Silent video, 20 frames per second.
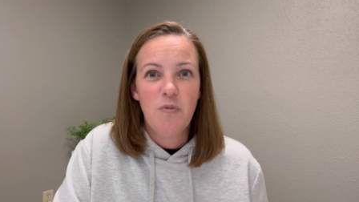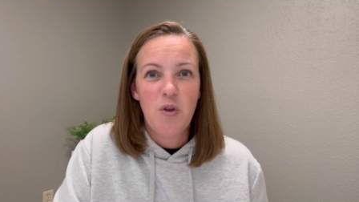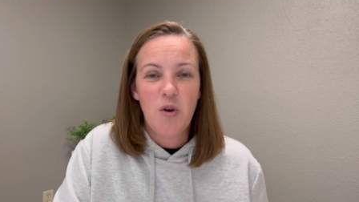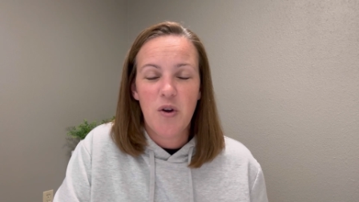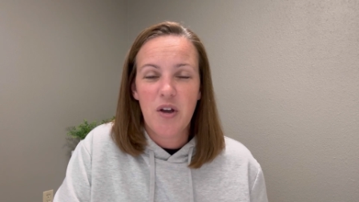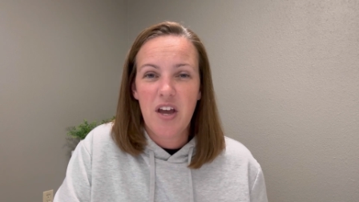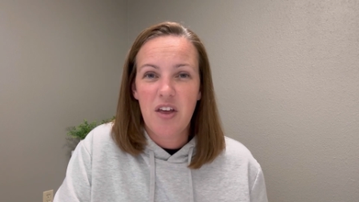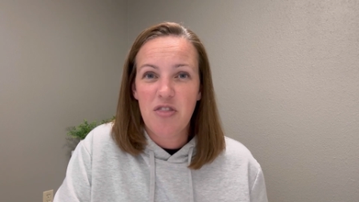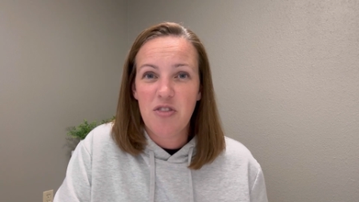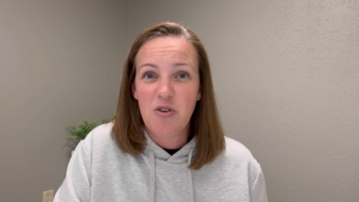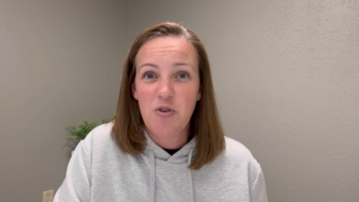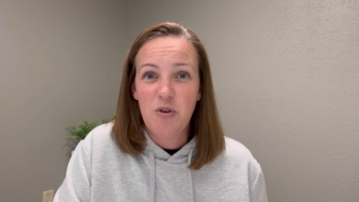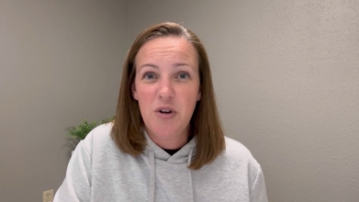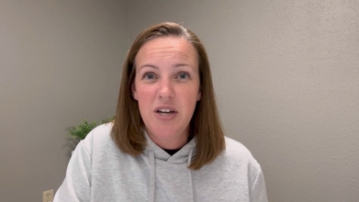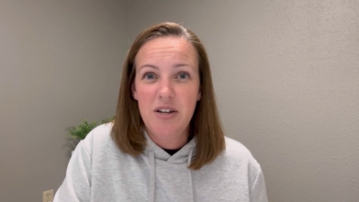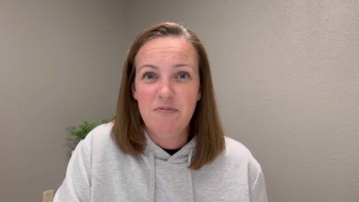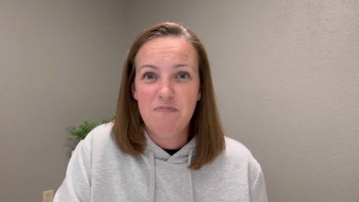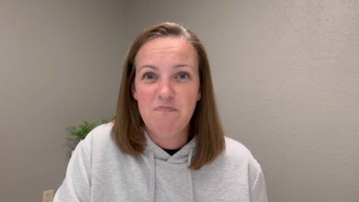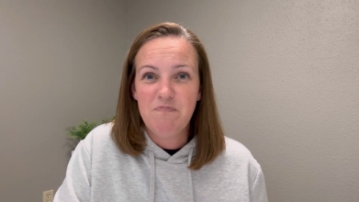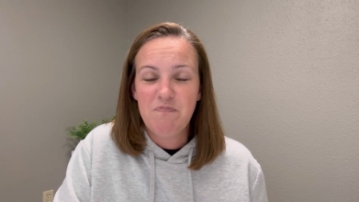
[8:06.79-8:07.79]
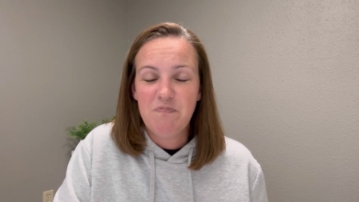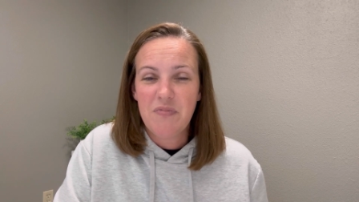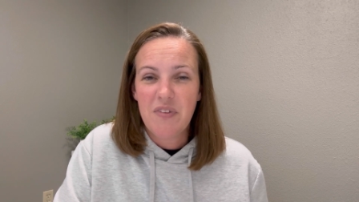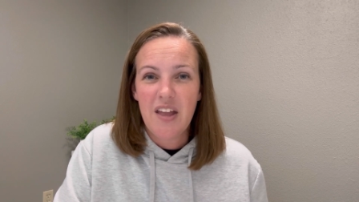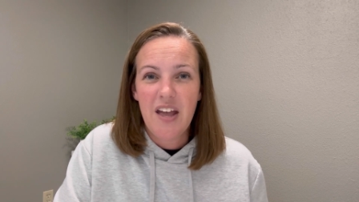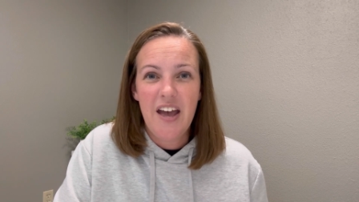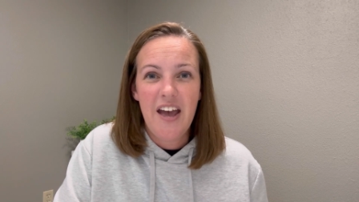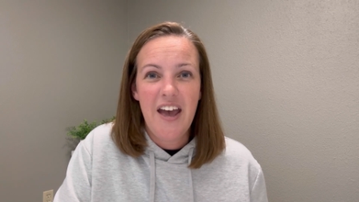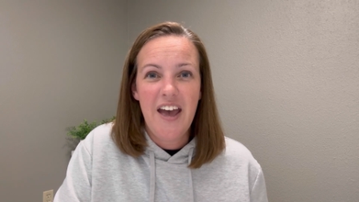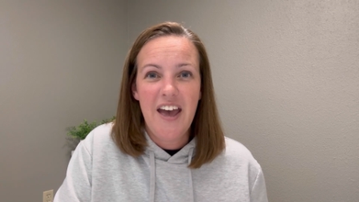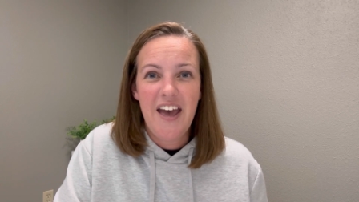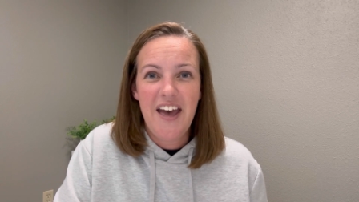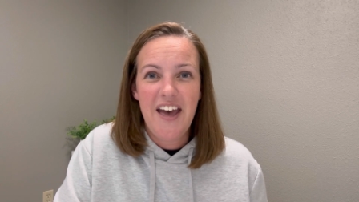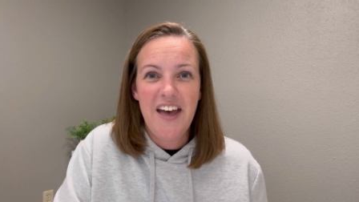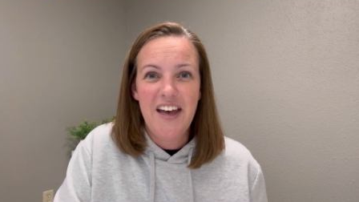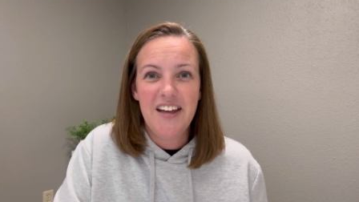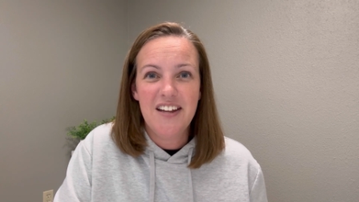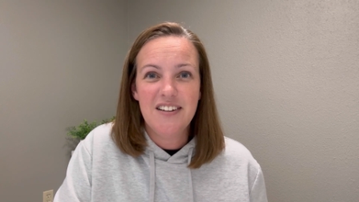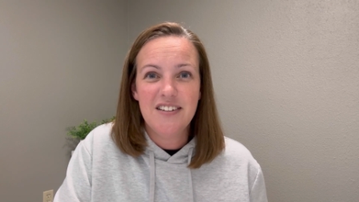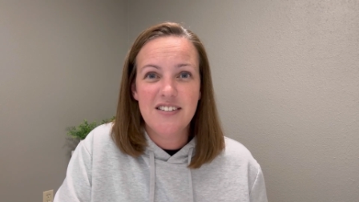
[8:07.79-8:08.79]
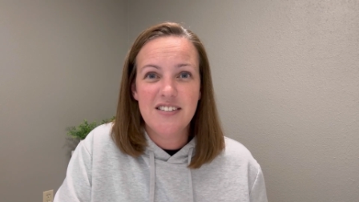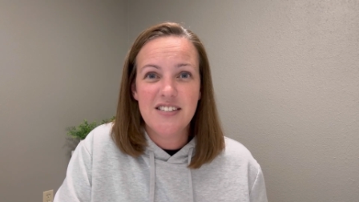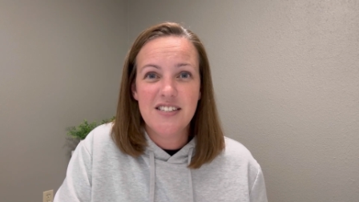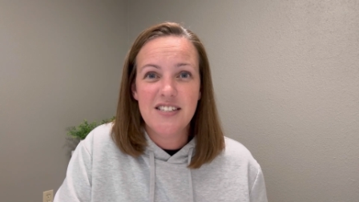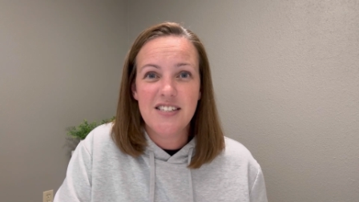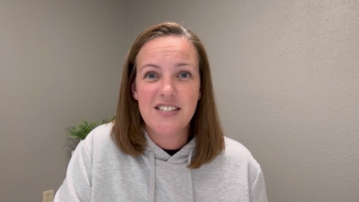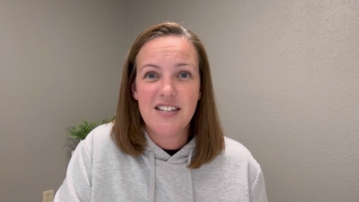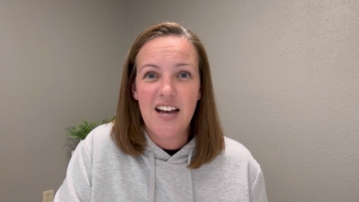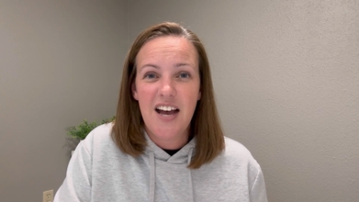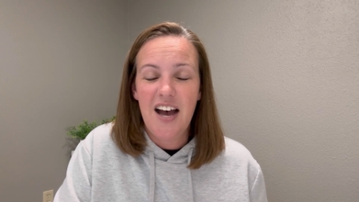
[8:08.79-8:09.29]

we'll get through it. And